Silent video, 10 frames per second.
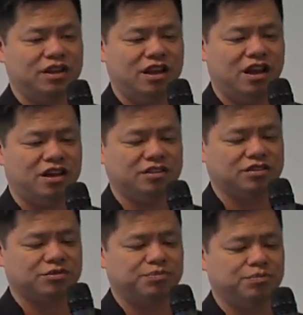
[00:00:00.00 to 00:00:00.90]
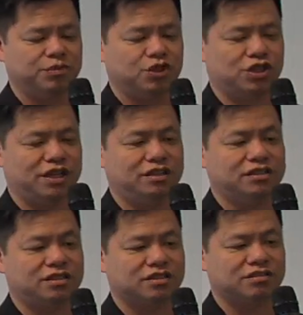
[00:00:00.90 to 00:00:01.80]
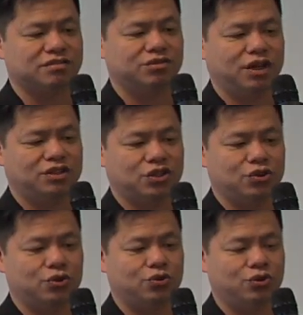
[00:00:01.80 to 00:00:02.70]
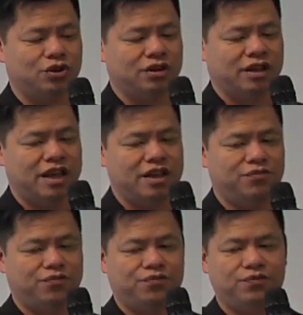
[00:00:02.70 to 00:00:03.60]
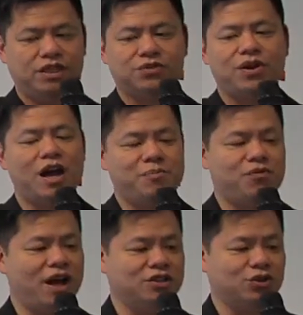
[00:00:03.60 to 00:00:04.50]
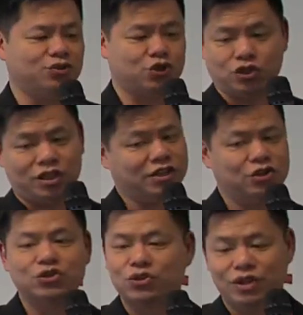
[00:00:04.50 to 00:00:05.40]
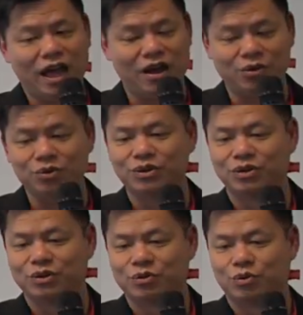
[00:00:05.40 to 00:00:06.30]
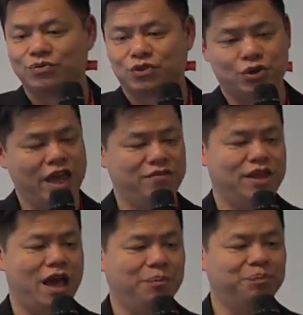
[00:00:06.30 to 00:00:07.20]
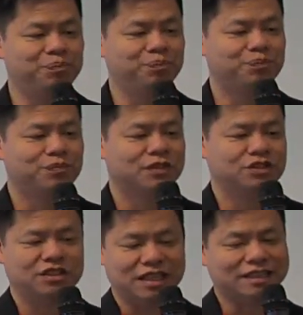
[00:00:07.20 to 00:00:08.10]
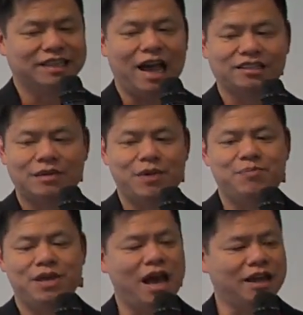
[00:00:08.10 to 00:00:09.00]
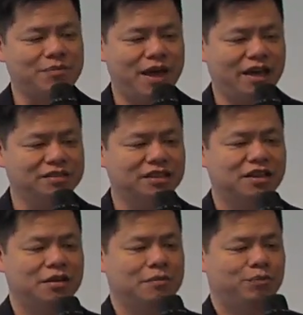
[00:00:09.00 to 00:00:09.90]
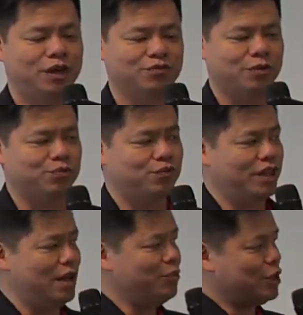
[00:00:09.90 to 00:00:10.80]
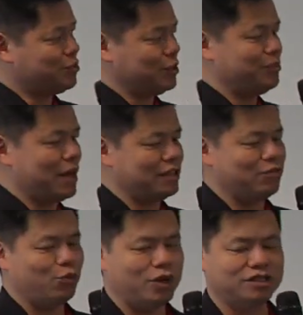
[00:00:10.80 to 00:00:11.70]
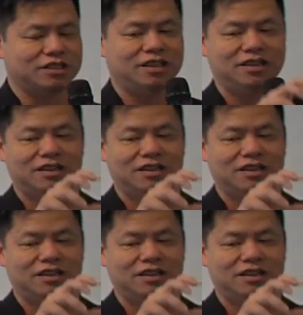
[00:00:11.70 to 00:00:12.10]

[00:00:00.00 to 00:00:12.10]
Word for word: uh, machines right to a vSphere hypervisor, just like you do now with 2KVM. This is exact same API commands. But from VMware's perspective, once